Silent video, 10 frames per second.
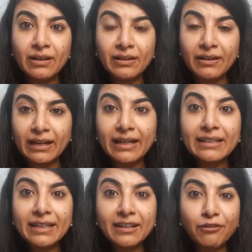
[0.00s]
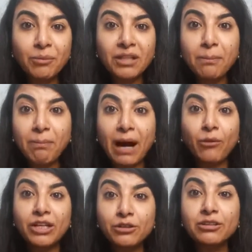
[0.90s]
Right? They're giving me the
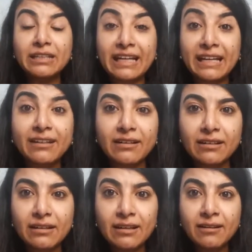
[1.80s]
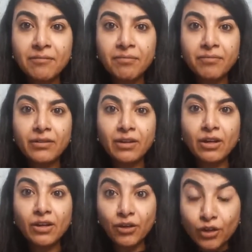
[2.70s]
power to think,
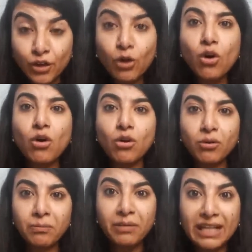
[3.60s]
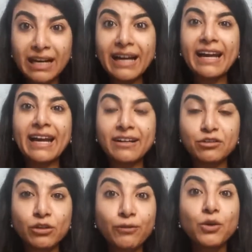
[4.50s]
grow, be ahead.
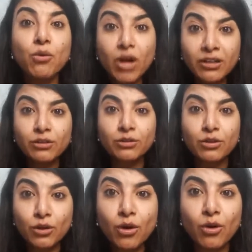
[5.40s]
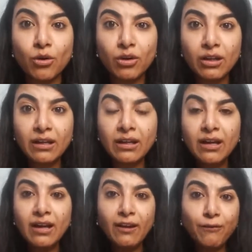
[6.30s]
So if you want to grow,
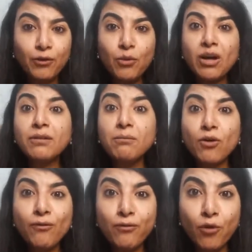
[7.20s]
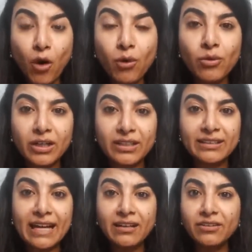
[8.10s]
if you want to move forward,
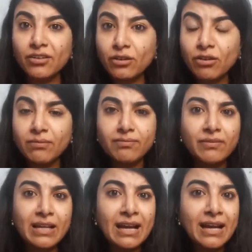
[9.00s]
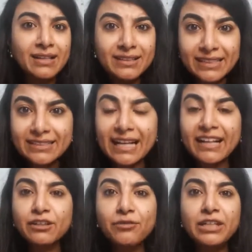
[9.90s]
then, this
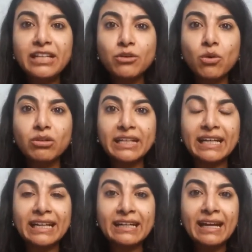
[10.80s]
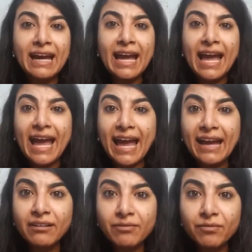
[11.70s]
kind of decoding
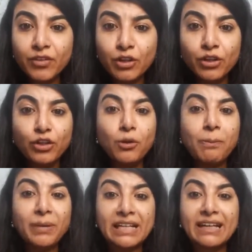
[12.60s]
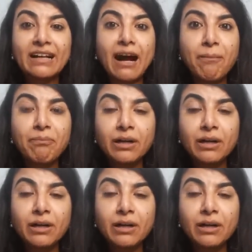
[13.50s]
and, you picking up